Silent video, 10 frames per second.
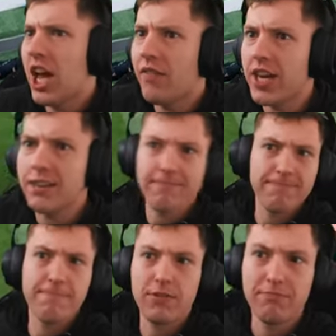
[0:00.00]
Xavi,
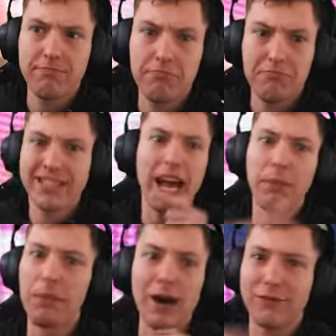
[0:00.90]

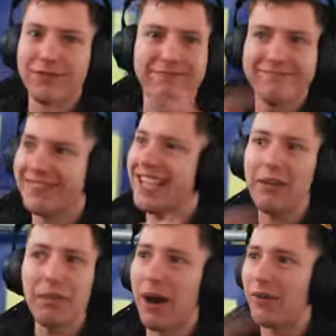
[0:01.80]
sub him
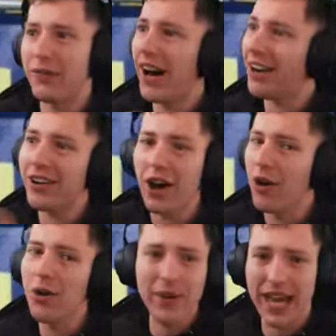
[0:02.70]
off. I don't know
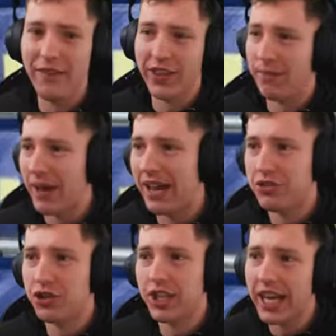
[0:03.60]
who we have on the
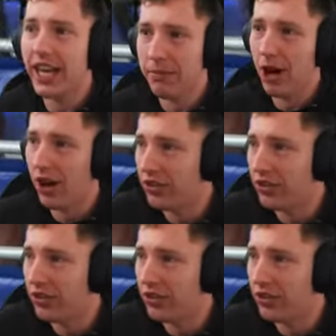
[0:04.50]
bench. Get him